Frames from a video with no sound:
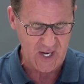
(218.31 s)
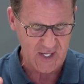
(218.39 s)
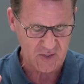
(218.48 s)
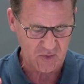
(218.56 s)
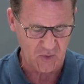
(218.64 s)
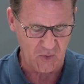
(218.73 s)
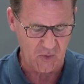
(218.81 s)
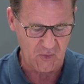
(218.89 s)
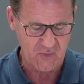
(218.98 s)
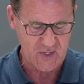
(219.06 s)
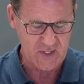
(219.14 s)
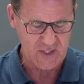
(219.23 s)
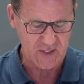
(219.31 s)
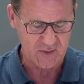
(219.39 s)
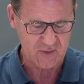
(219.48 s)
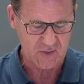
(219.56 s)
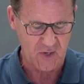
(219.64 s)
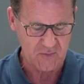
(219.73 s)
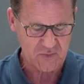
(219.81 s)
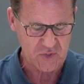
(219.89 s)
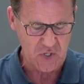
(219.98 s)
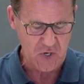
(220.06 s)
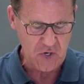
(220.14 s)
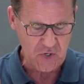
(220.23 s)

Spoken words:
and glory. Here it comes.